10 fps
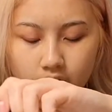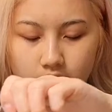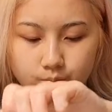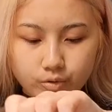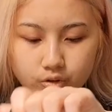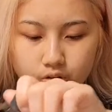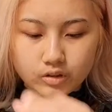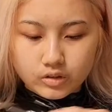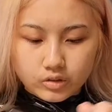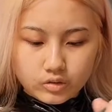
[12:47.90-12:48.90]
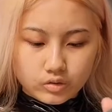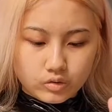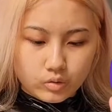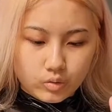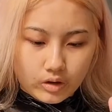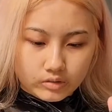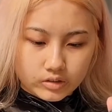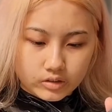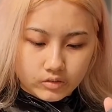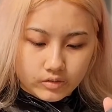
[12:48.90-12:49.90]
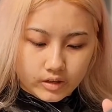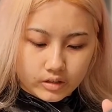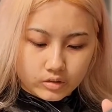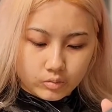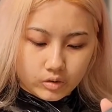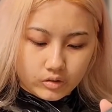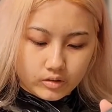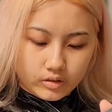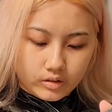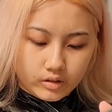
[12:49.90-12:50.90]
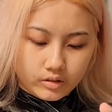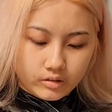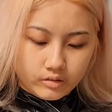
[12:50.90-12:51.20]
Let's put 2 ounces of that as well in there.